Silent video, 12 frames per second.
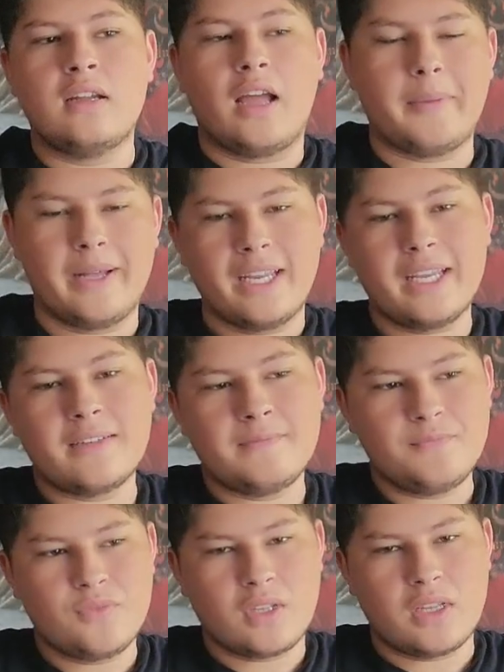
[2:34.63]
I went
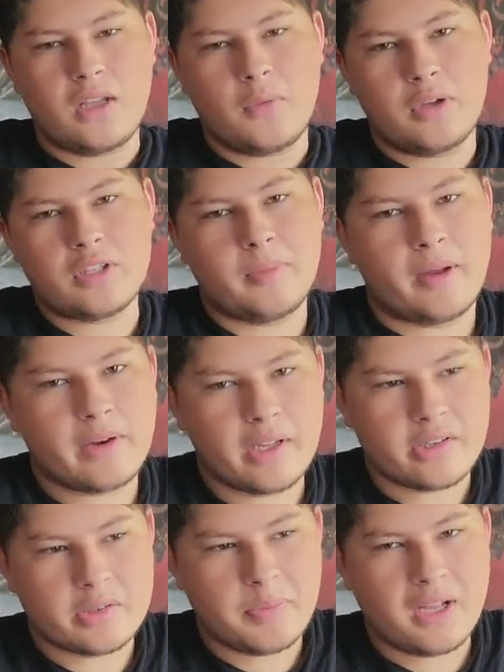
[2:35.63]
to my
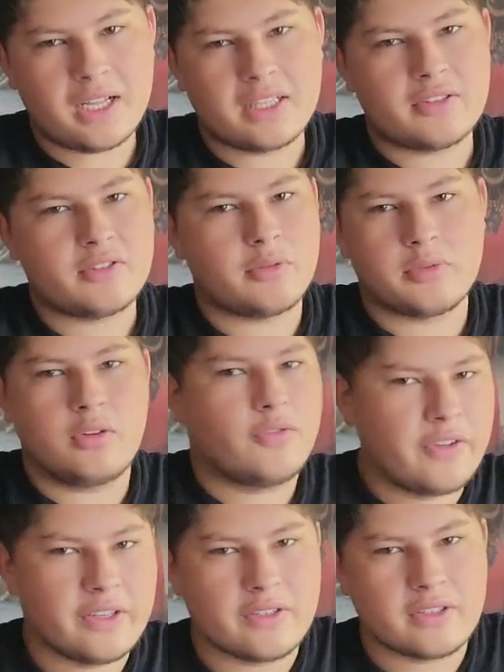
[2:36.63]
regular spot, there was no
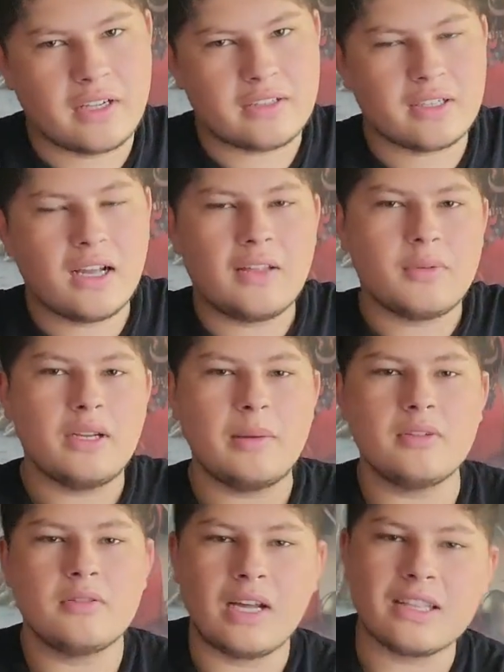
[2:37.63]
figures. And I was like, oh, what
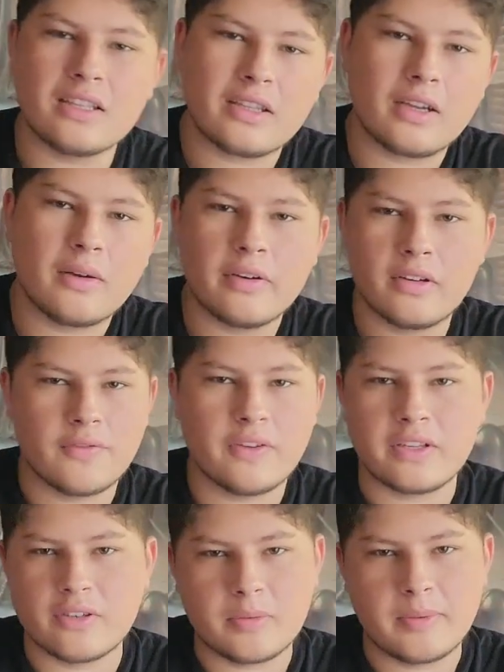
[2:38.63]
happened? I thought they got rid of the
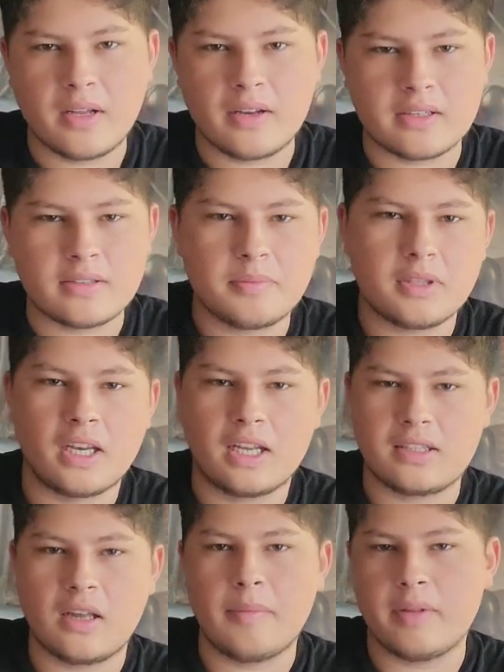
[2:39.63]
figures, to be honest. But then I
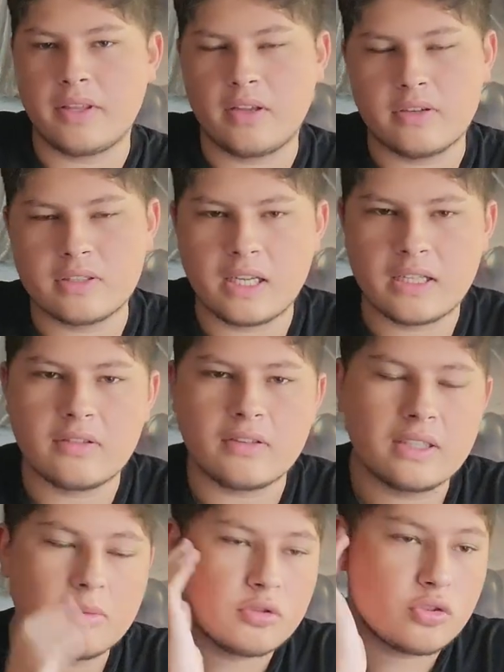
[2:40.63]
saw them on the other side. So I
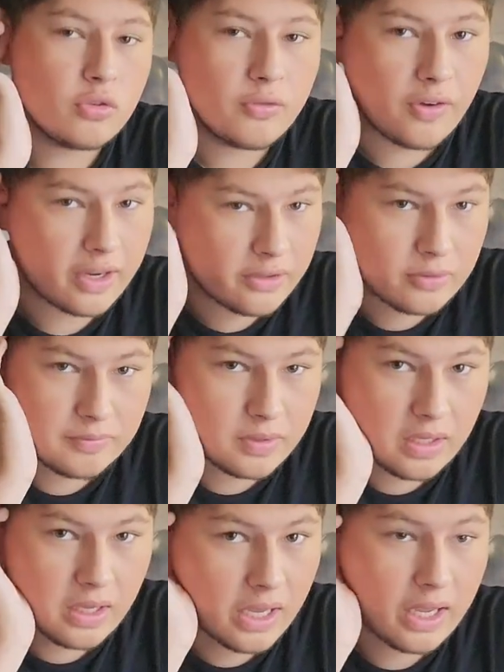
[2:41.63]
was able to find them
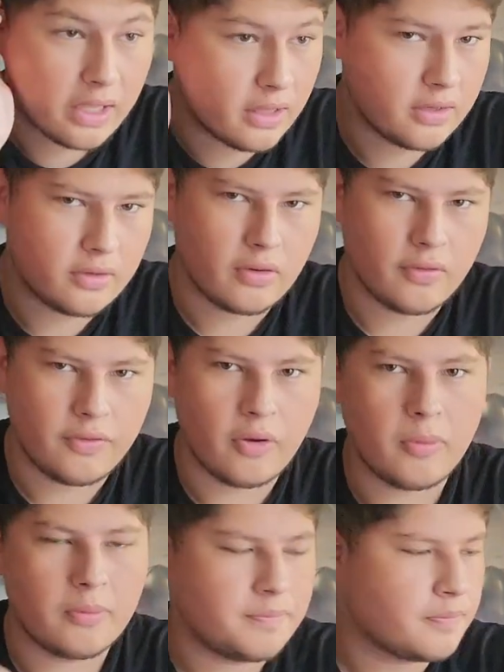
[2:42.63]
and then,
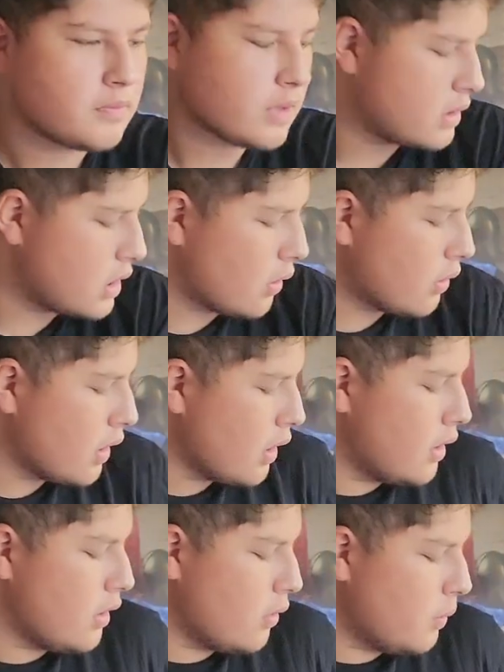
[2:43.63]
film them. So,
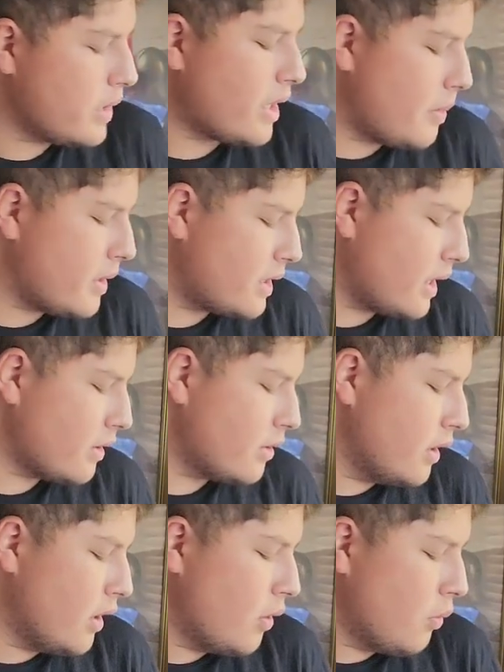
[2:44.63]
with that being
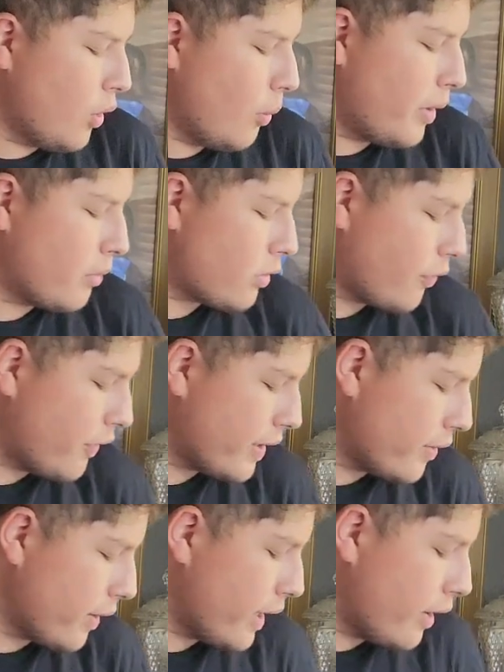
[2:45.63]
said, we'll open up the
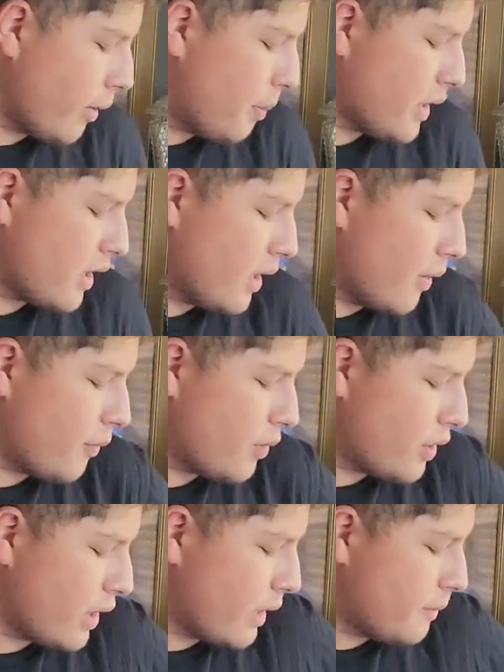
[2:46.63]
figure I ended up picking up
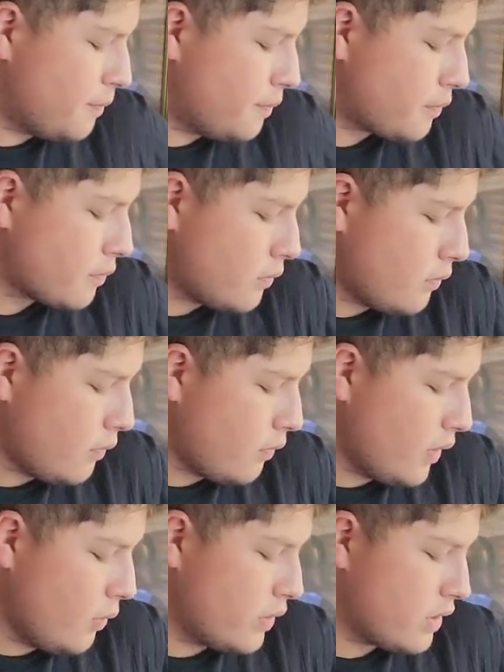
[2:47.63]
for today.
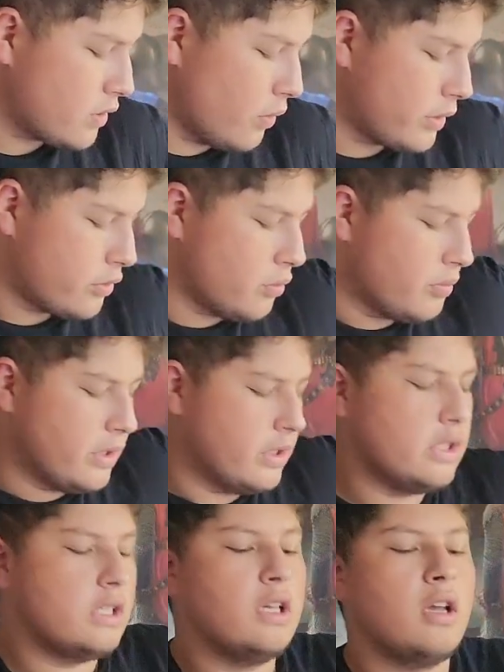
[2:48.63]
Which is going to
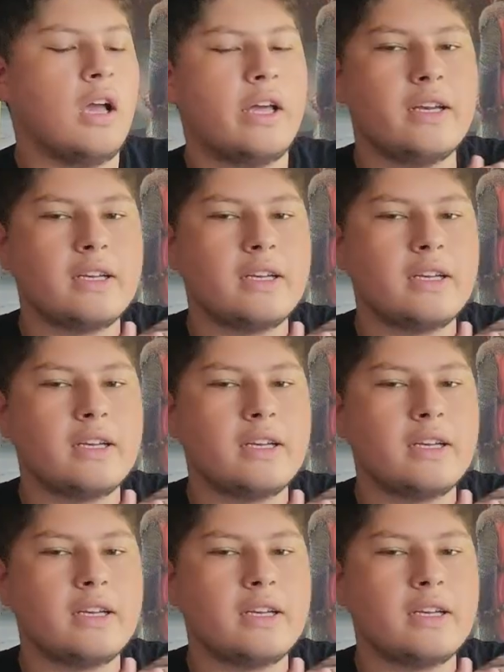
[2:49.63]
be, I